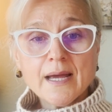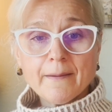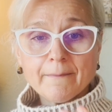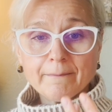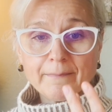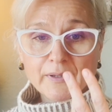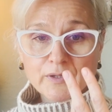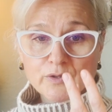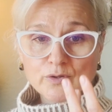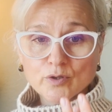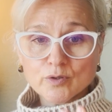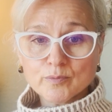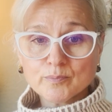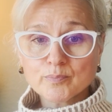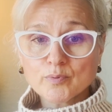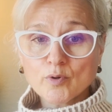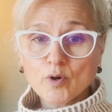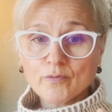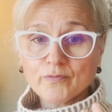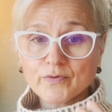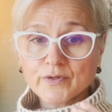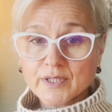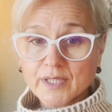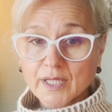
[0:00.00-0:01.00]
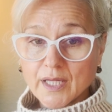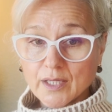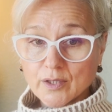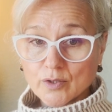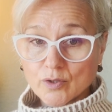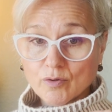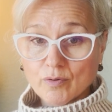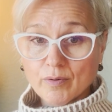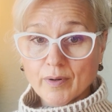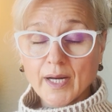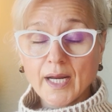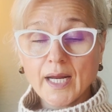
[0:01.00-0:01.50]
but nonprofit can
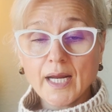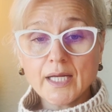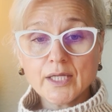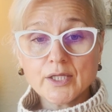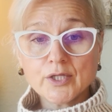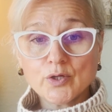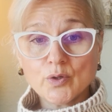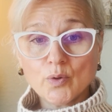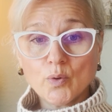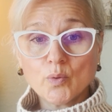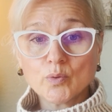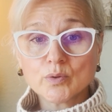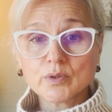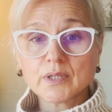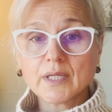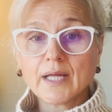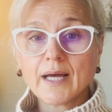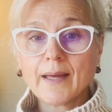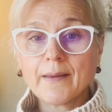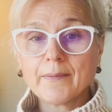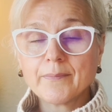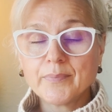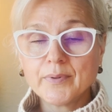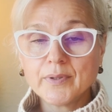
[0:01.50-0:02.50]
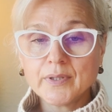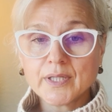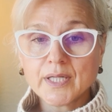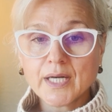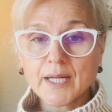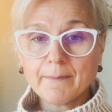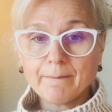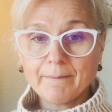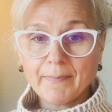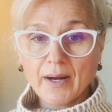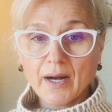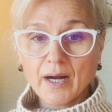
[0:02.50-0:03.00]
create your own liability
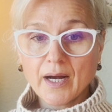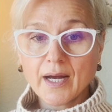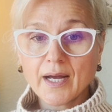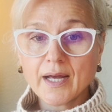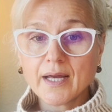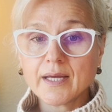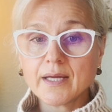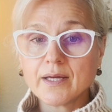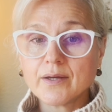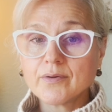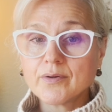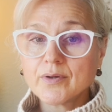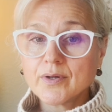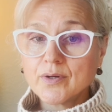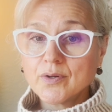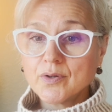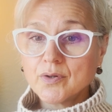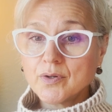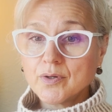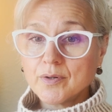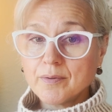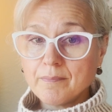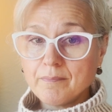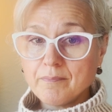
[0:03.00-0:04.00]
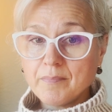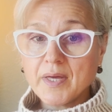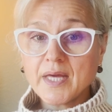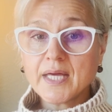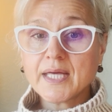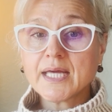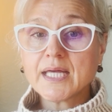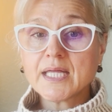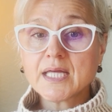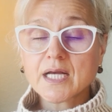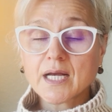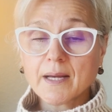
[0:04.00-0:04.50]
by
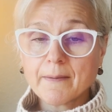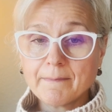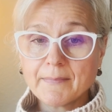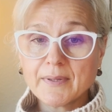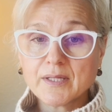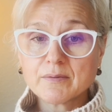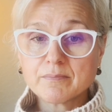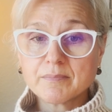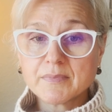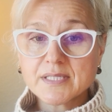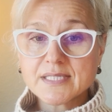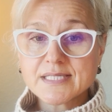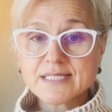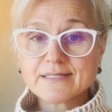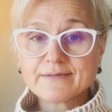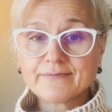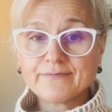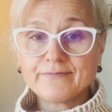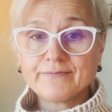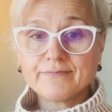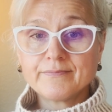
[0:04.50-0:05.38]
making commitments